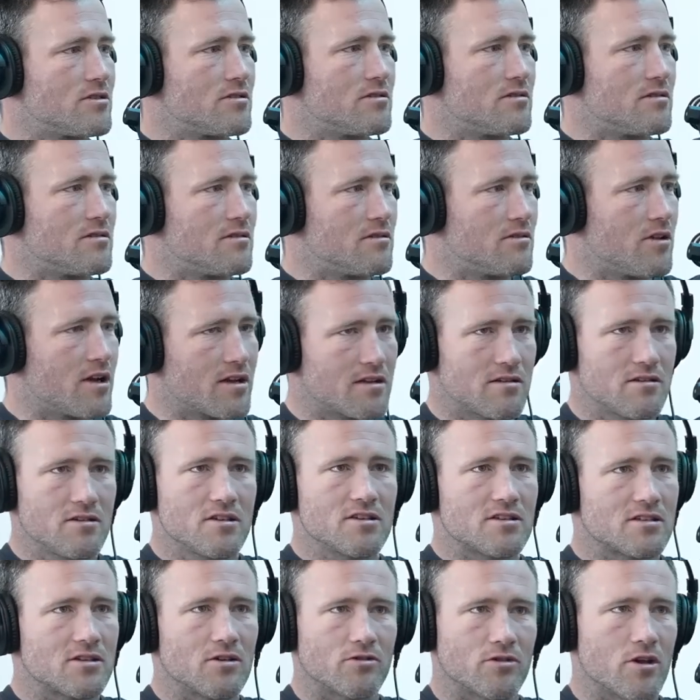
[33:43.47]
and like
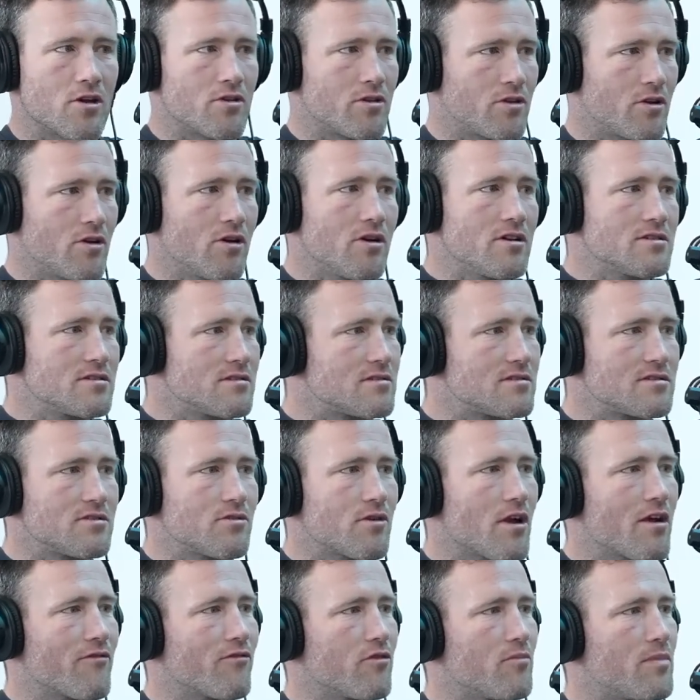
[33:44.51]
you still know the guys and still
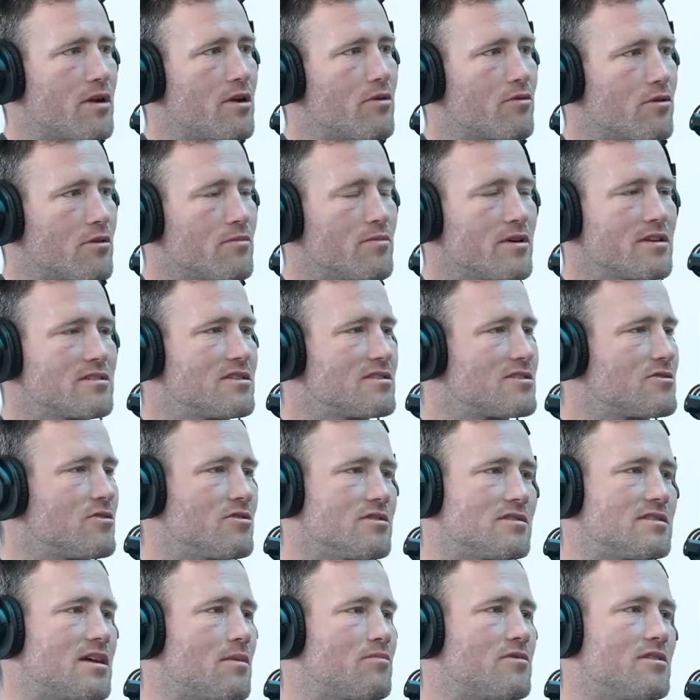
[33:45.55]
go for a beer with them, but it's just
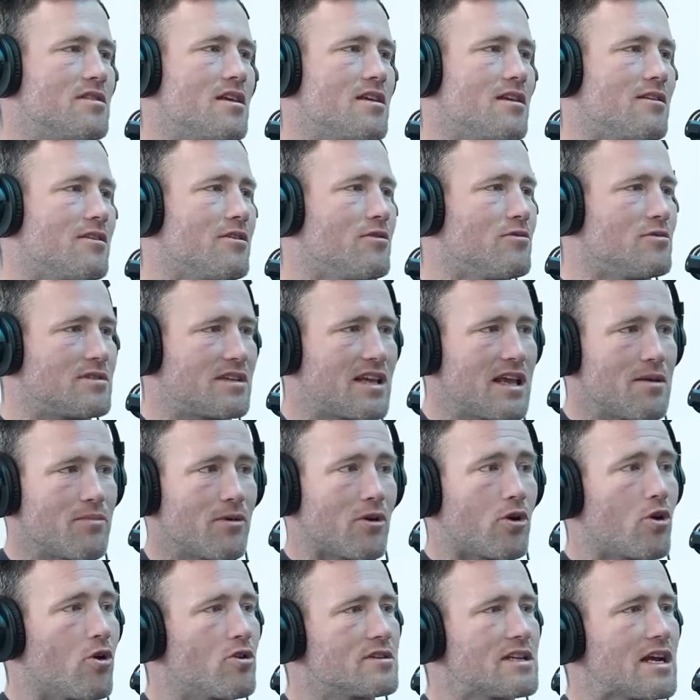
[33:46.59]
not something that you do is keep
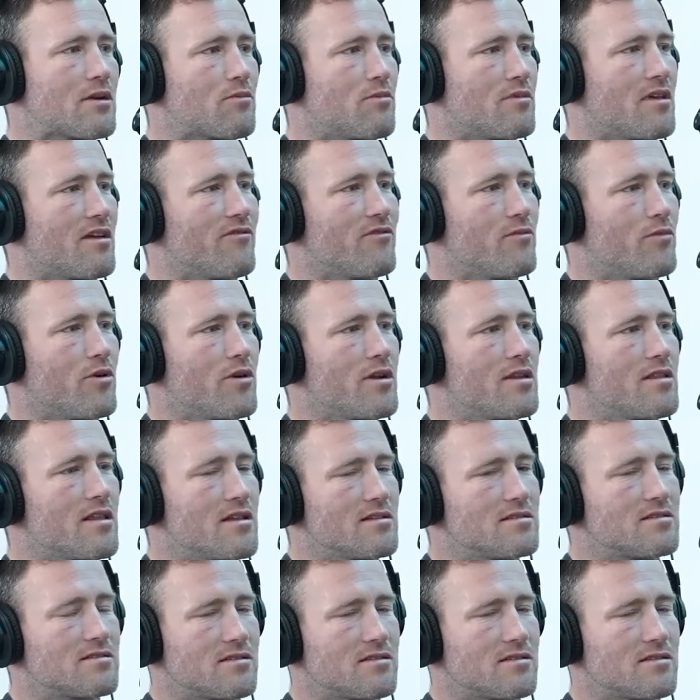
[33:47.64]
in contact with everybody.